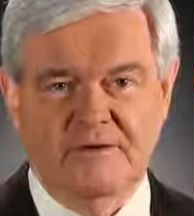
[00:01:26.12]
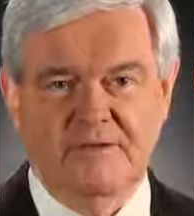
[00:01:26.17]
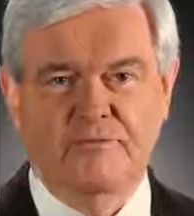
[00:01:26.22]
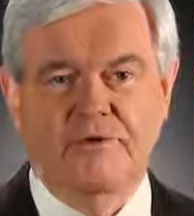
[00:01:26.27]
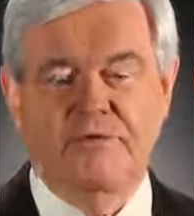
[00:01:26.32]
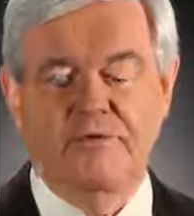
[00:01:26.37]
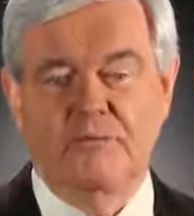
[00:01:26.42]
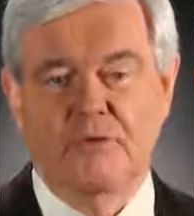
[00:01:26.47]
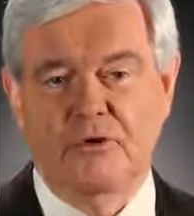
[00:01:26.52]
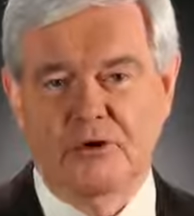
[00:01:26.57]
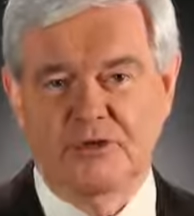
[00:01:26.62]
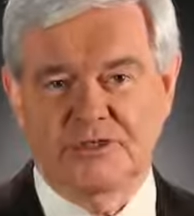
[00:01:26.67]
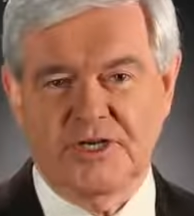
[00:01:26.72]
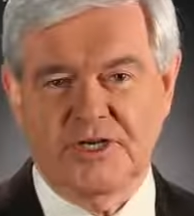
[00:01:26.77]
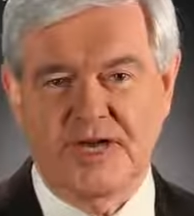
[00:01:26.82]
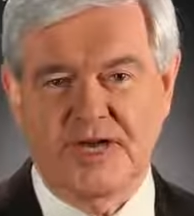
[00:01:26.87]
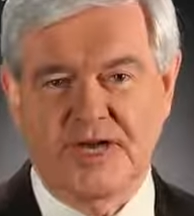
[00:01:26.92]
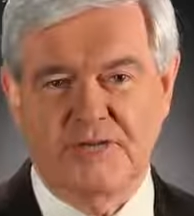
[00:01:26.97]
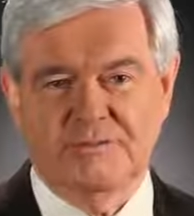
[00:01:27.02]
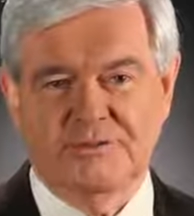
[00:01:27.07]
with more
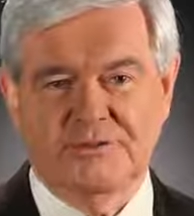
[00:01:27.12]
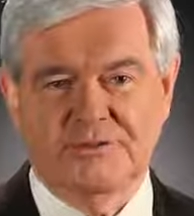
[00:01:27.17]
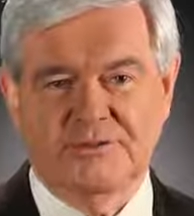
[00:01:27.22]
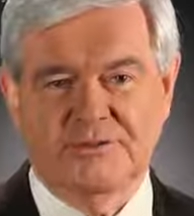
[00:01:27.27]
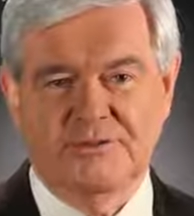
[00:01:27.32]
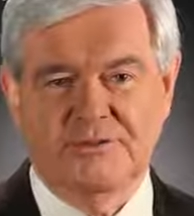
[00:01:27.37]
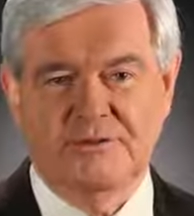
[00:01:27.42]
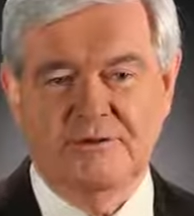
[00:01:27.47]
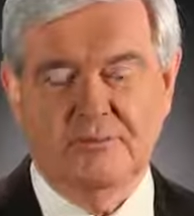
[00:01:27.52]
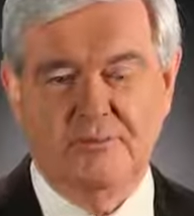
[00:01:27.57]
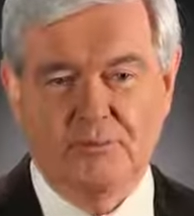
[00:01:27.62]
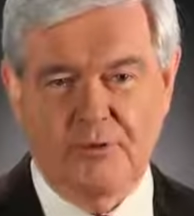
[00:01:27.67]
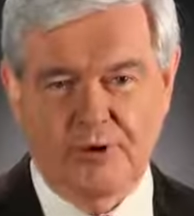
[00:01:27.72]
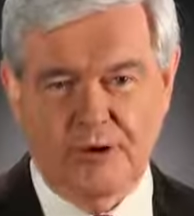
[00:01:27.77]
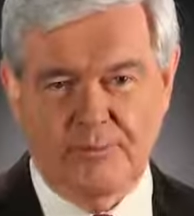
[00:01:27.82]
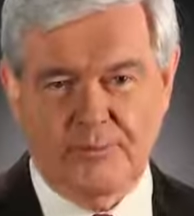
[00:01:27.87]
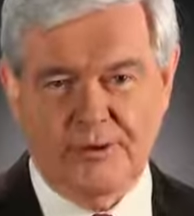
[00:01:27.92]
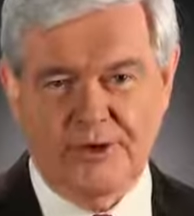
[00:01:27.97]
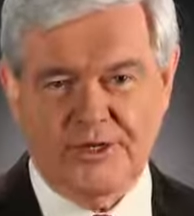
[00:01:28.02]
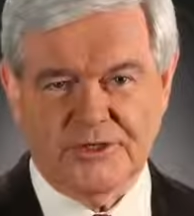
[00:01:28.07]
jobs,
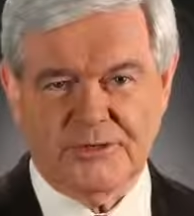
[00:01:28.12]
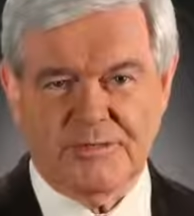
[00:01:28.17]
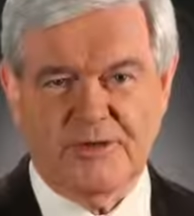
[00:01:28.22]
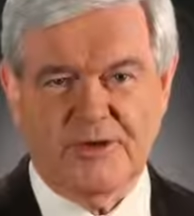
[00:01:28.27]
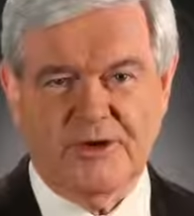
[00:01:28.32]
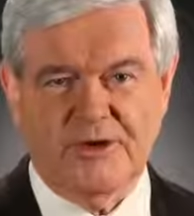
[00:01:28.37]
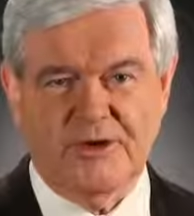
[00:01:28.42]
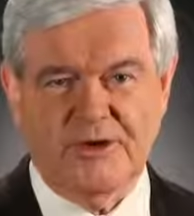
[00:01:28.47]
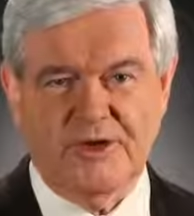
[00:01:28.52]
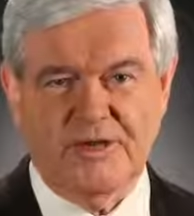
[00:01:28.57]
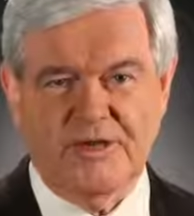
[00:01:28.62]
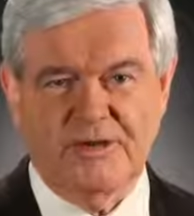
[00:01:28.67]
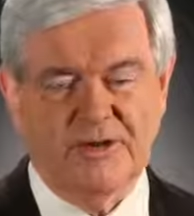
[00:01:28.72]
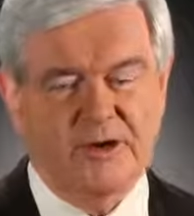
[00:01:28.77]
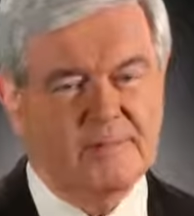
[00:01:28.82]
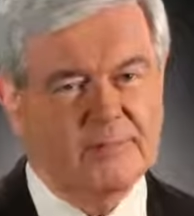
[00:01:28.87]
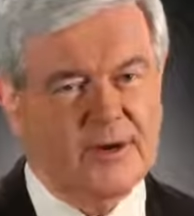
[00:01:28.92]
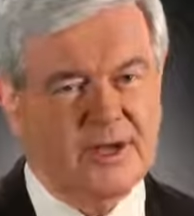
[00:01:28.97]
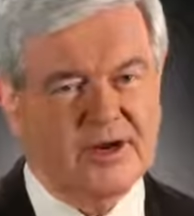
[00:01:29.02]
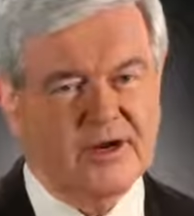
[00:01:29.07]
more prosperity,
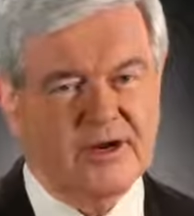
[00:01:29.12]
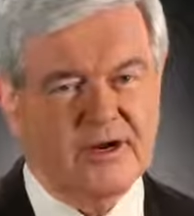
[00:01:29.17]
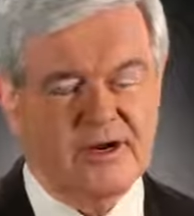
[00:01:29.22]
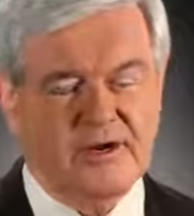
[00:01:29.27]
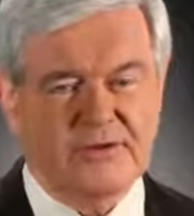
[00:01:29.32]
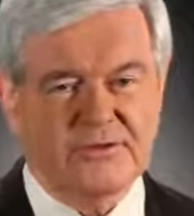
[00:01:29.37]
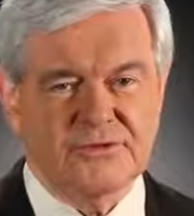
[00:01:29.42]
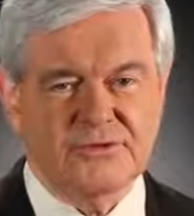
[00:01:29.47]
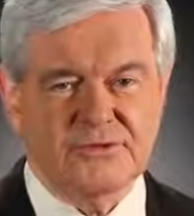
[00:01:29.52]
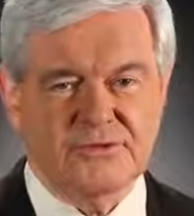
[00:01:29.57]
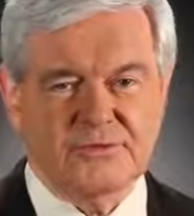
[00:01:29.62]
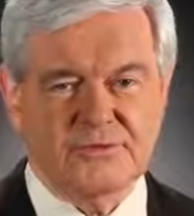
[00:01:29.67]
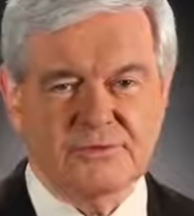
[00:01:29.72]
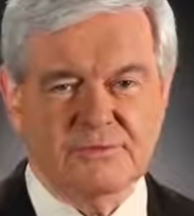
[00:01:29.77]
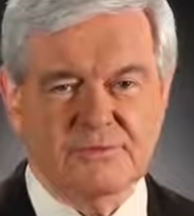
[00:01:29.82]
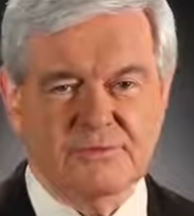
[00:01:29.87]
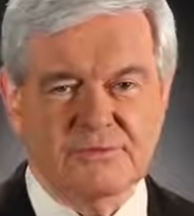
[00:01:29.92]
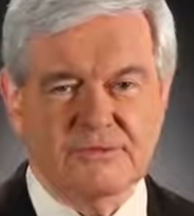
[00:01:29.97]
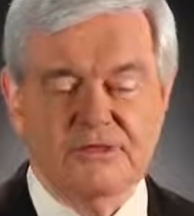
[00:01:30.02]
a better health system,